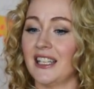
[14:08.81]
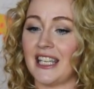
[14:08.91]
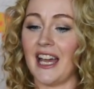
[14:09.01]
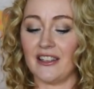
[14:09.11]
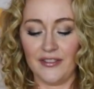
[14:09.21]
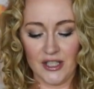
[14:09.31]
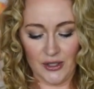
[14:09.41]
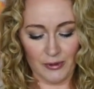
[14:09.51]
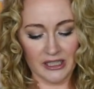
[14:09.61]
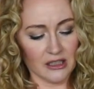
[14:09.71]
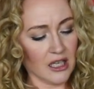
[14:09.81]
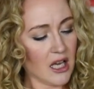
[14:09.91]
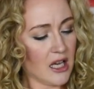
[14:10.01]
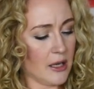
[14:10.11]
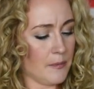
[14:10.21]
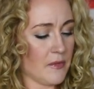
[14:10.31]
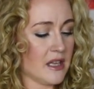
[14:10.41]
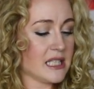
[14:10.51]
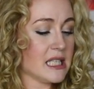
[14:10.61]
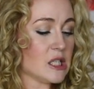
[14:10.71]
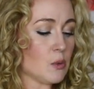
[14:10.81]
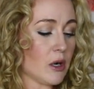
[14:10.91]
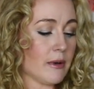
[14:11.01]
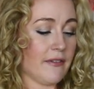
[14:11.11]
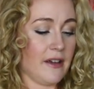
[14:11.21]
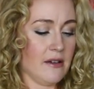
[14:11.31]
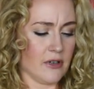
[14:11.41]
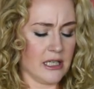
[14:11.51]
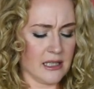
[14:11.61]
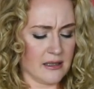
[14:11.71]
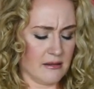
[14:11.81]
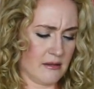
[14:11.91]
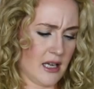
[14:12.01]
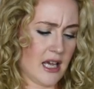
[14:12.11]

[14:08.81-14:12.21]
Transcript: yeah, the fear is real. This is one of my favorites.